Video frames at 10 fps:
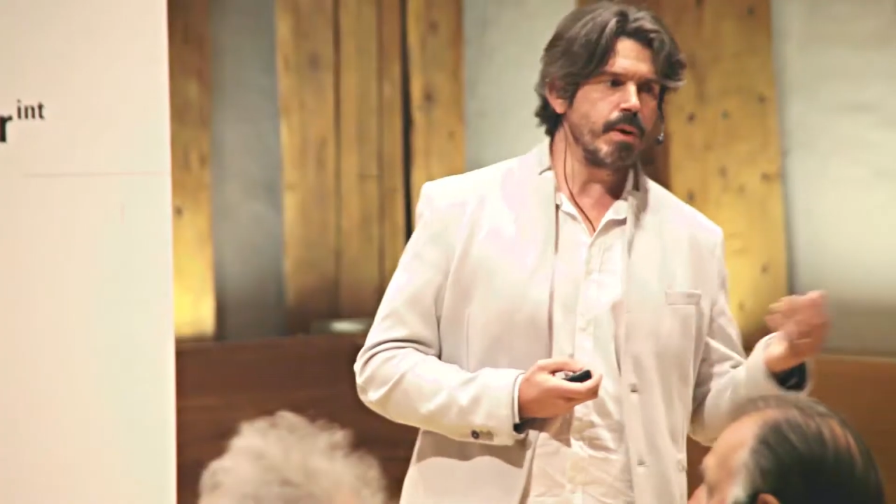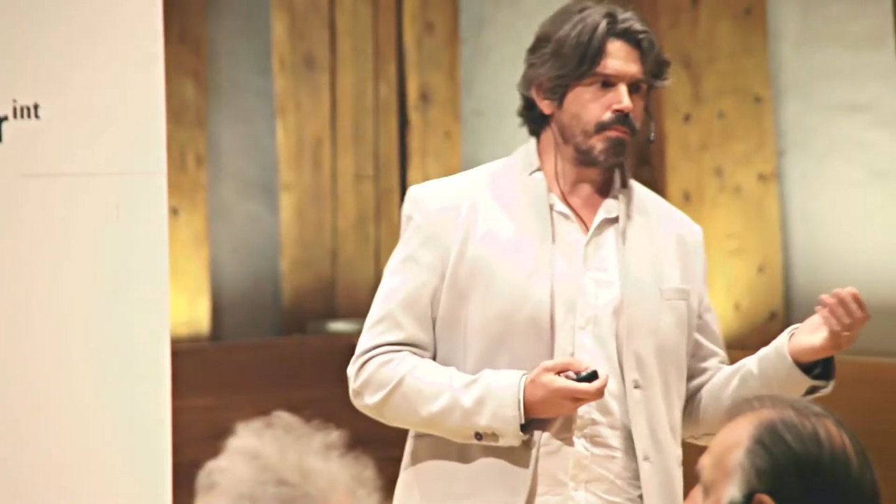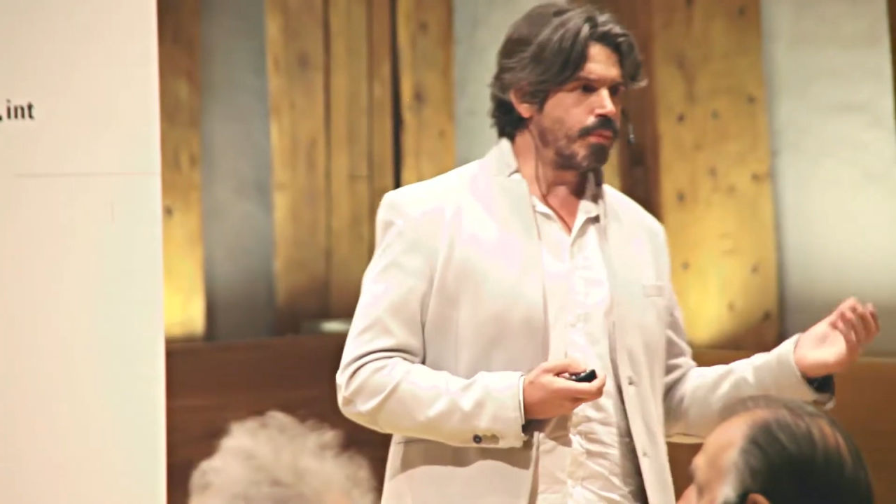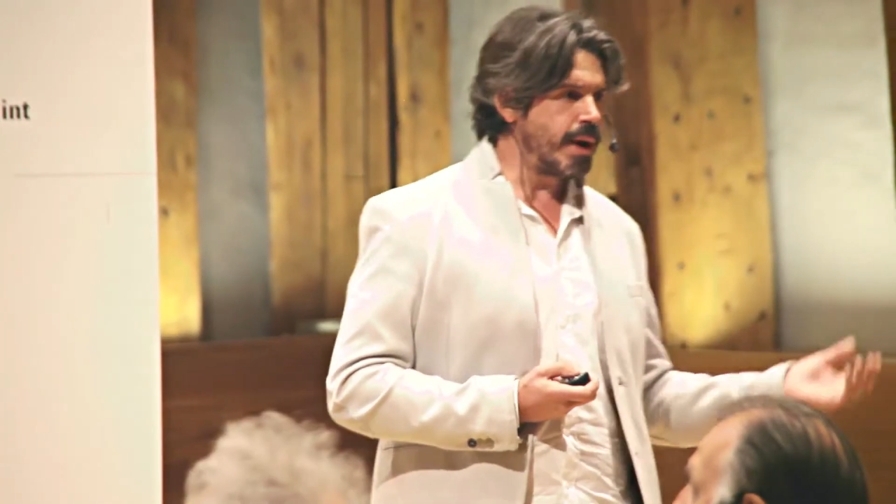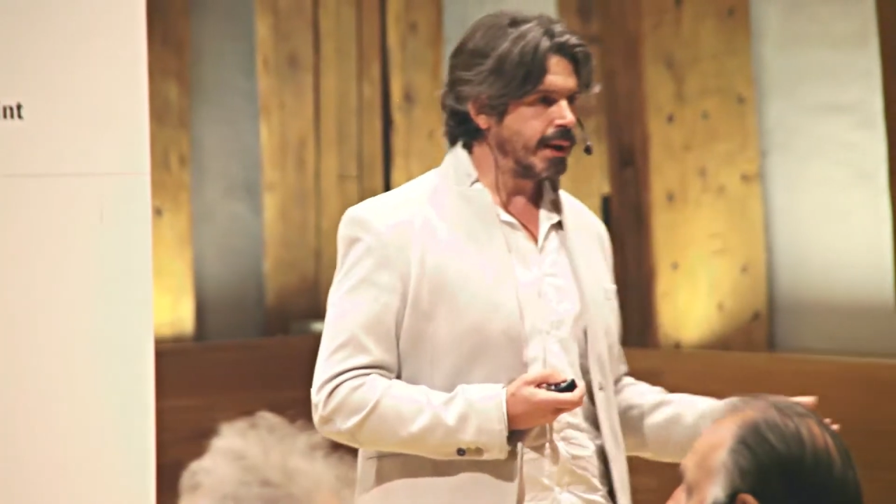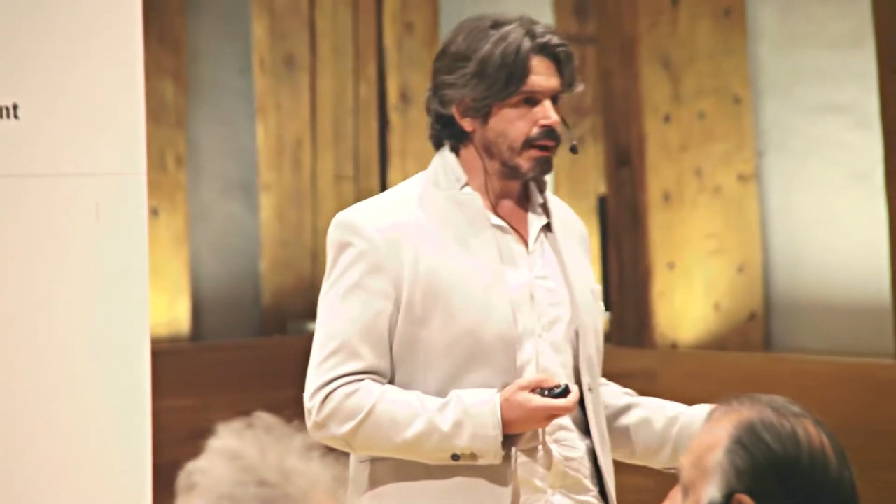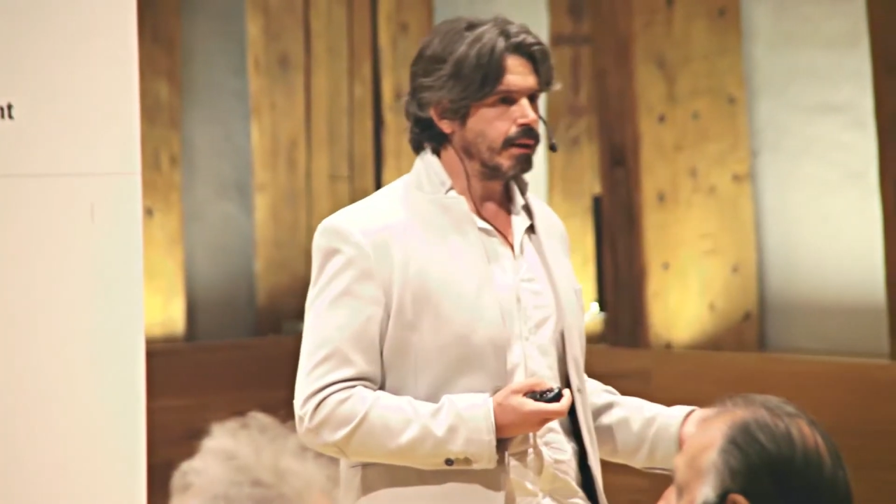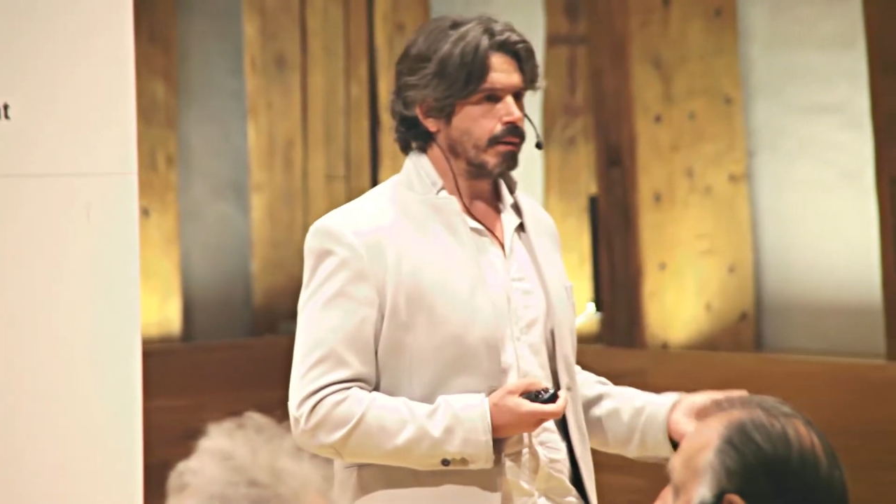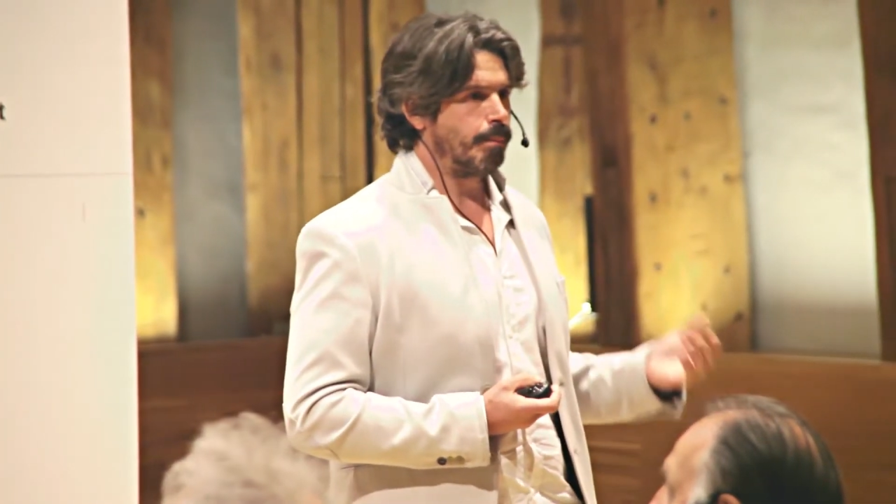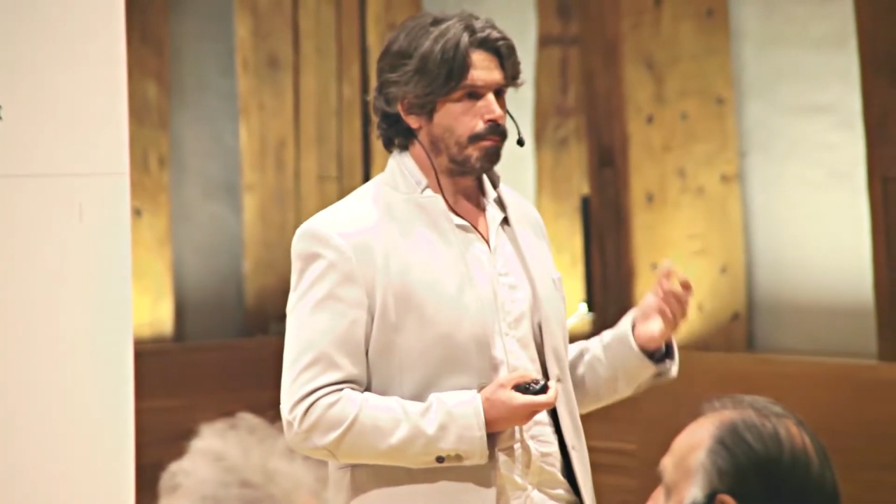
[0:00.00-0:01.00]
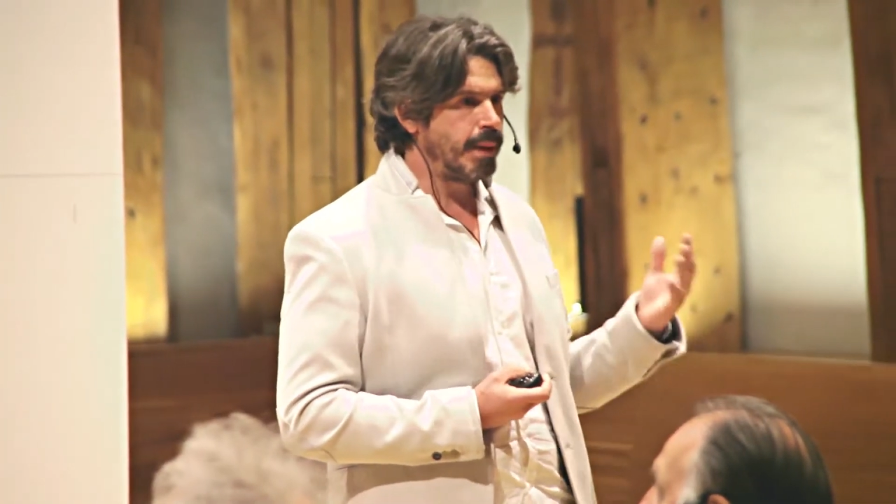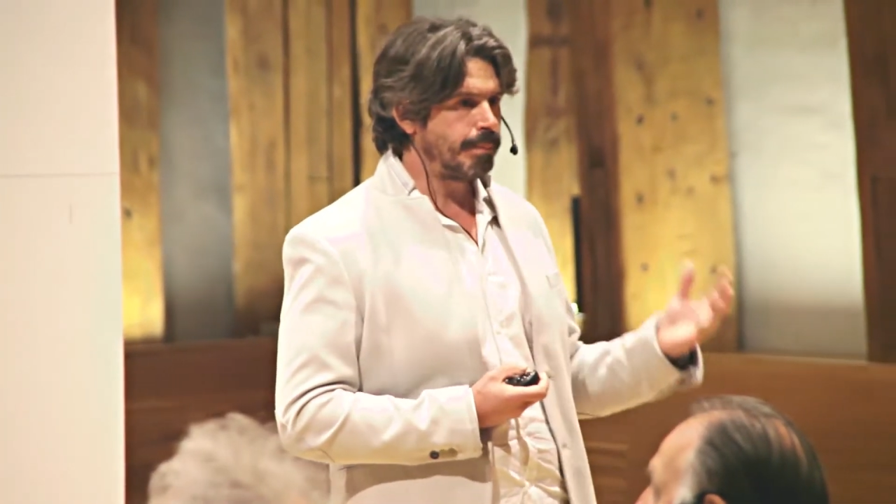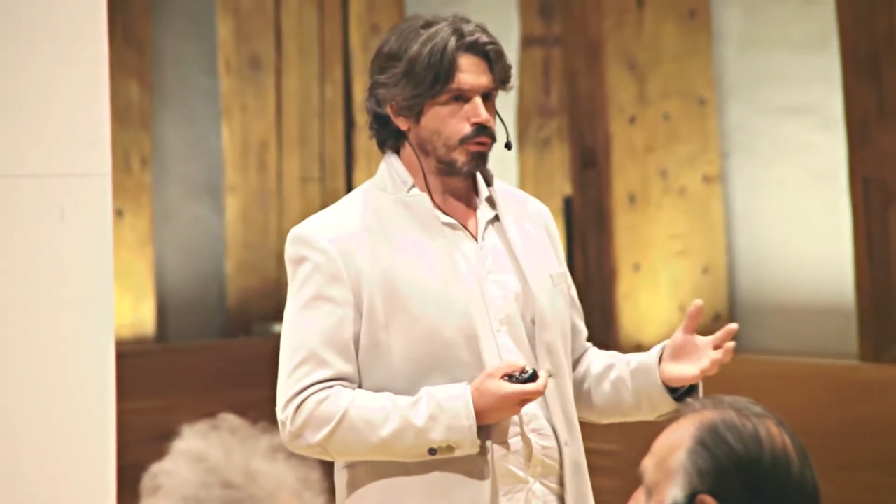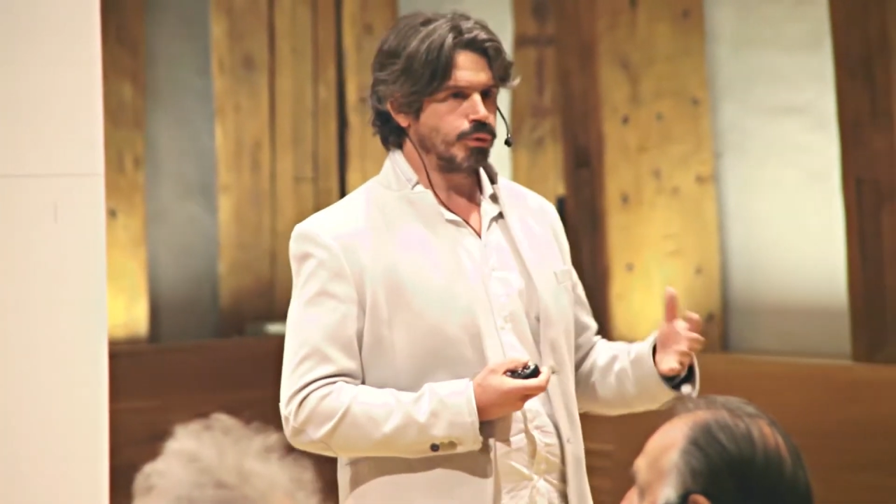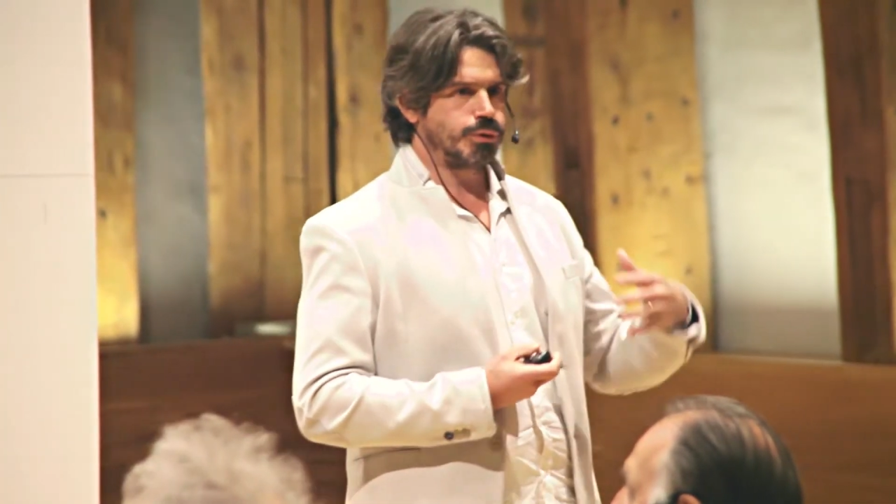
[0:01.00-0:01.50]
been bringing
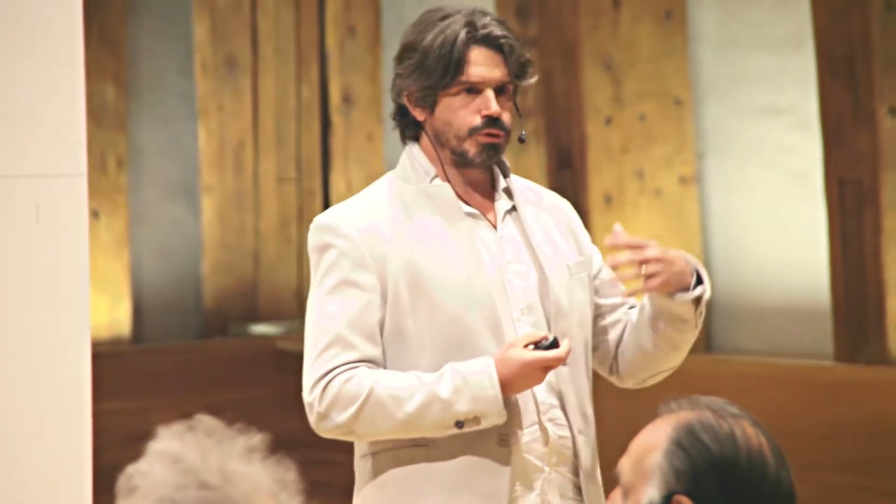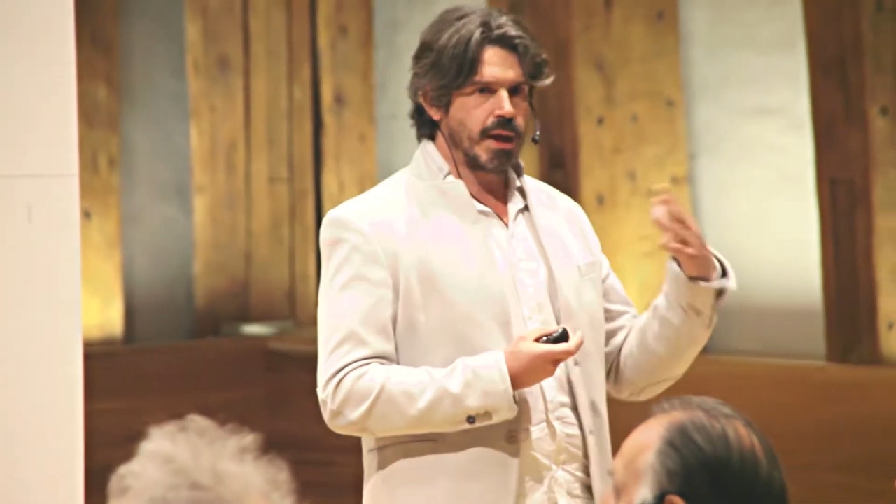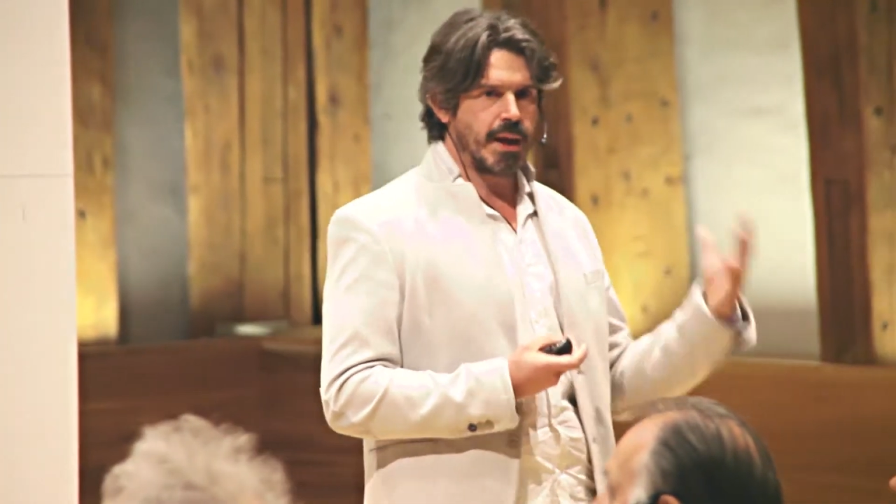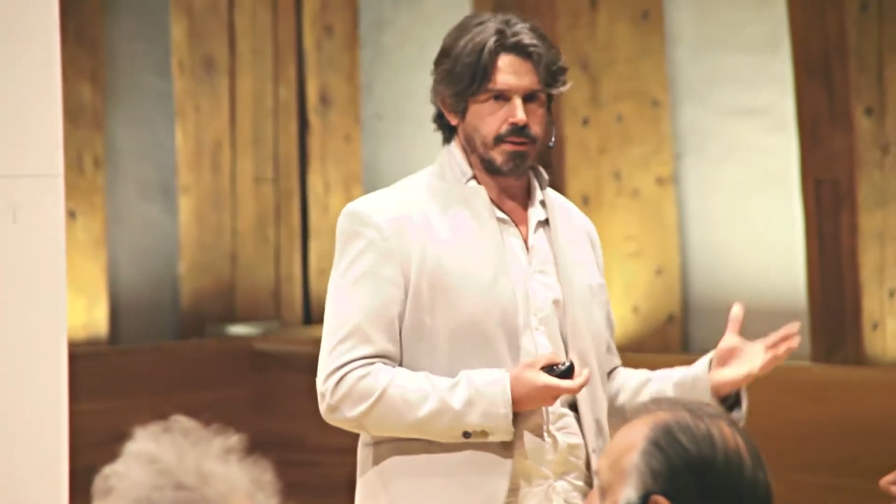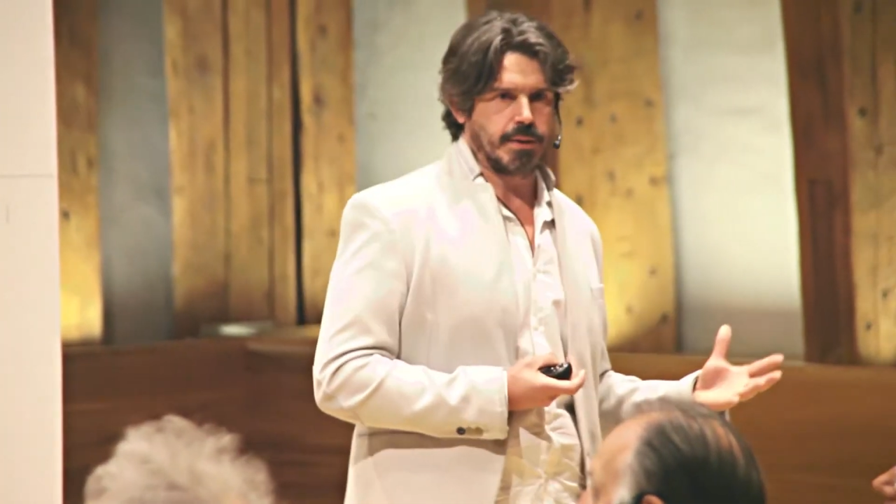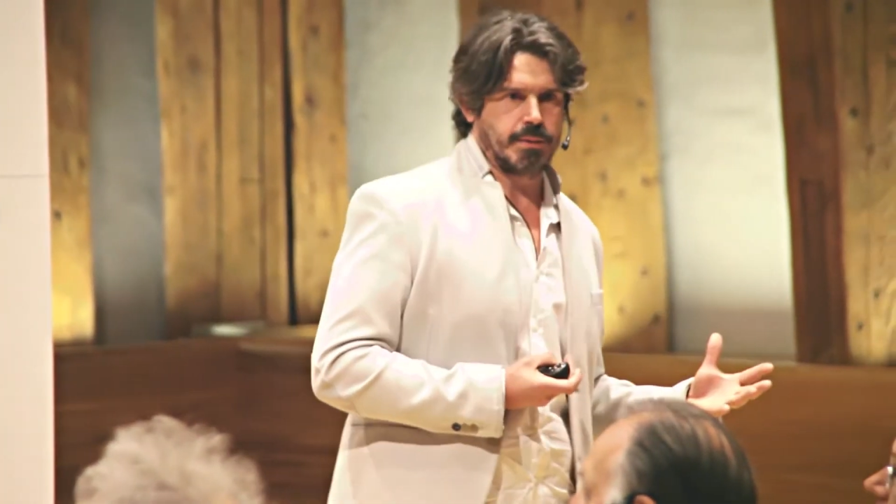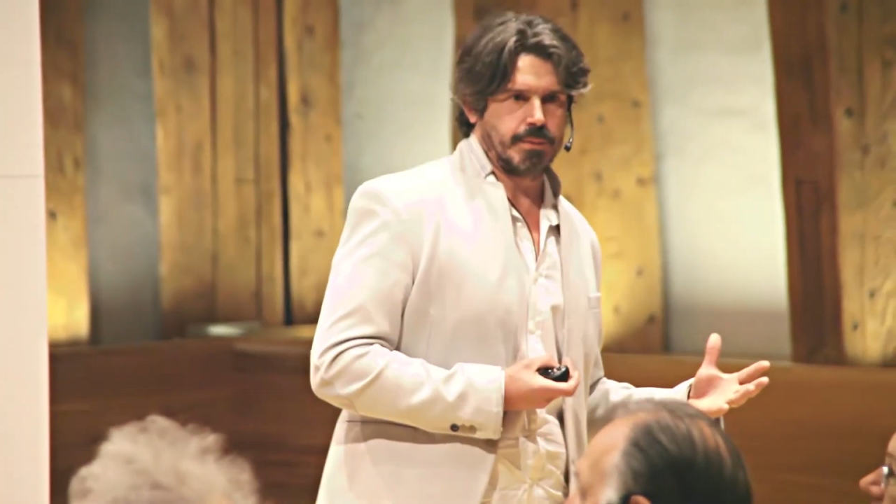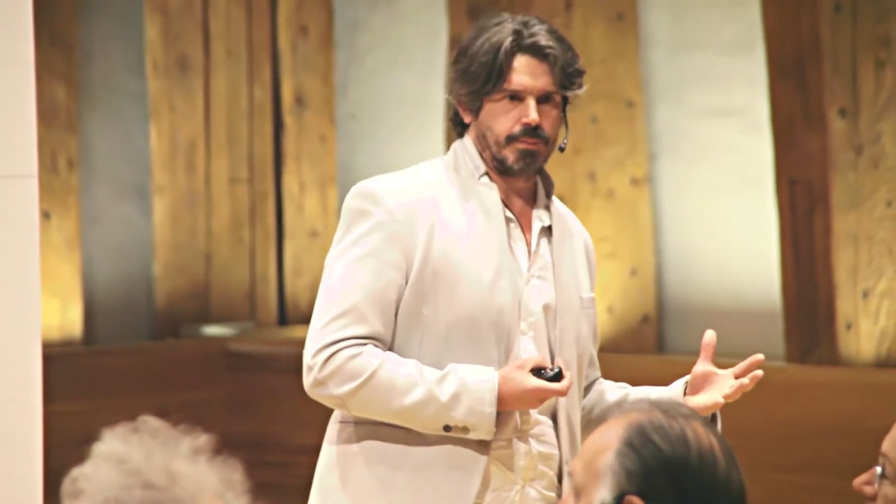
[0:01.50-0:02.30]
people together,